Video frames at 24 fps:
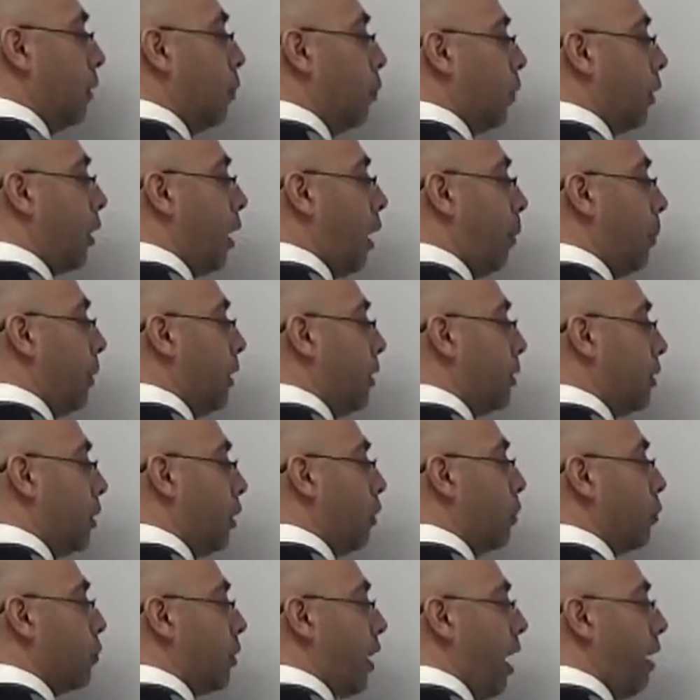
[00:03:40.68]
with how many
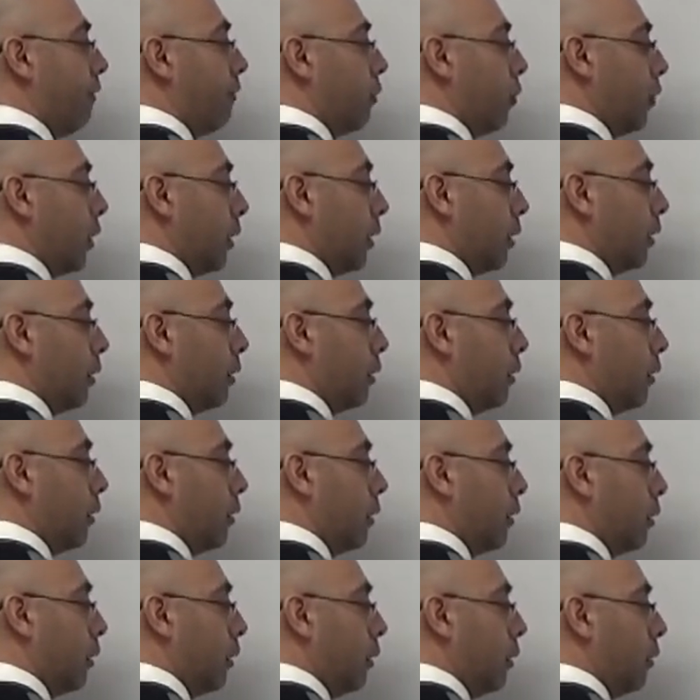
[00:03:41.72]
zeros after it?
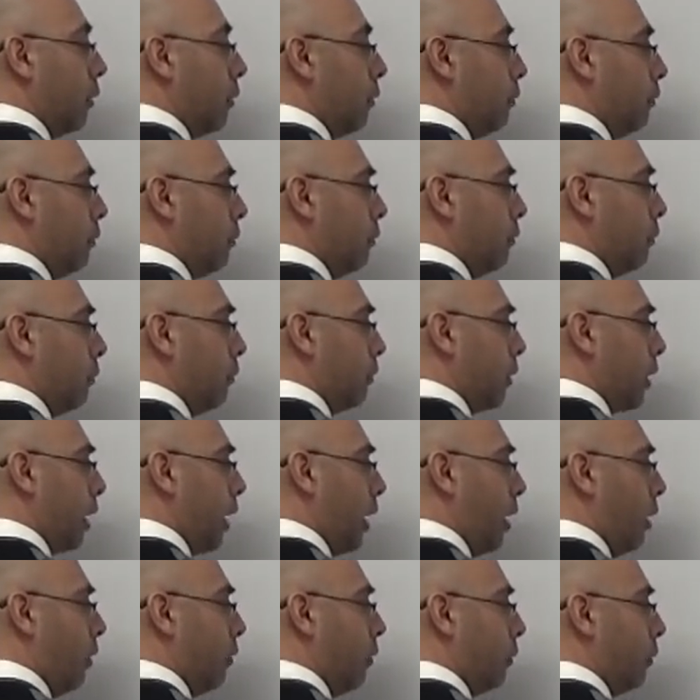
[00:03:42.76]

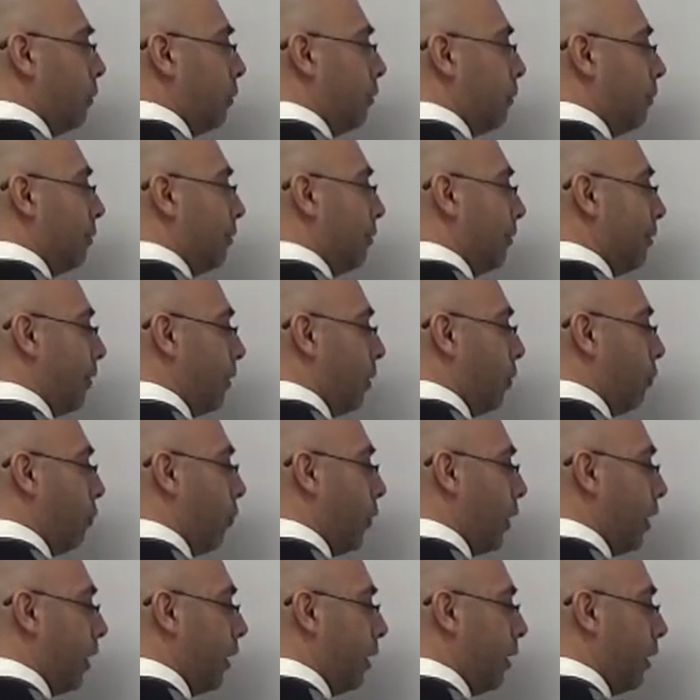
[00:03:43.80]
Count.
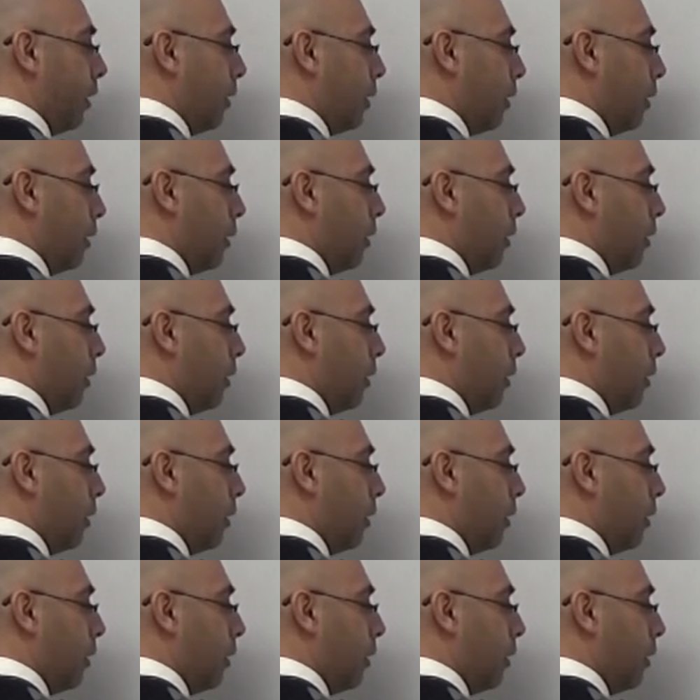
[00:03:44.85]
Three.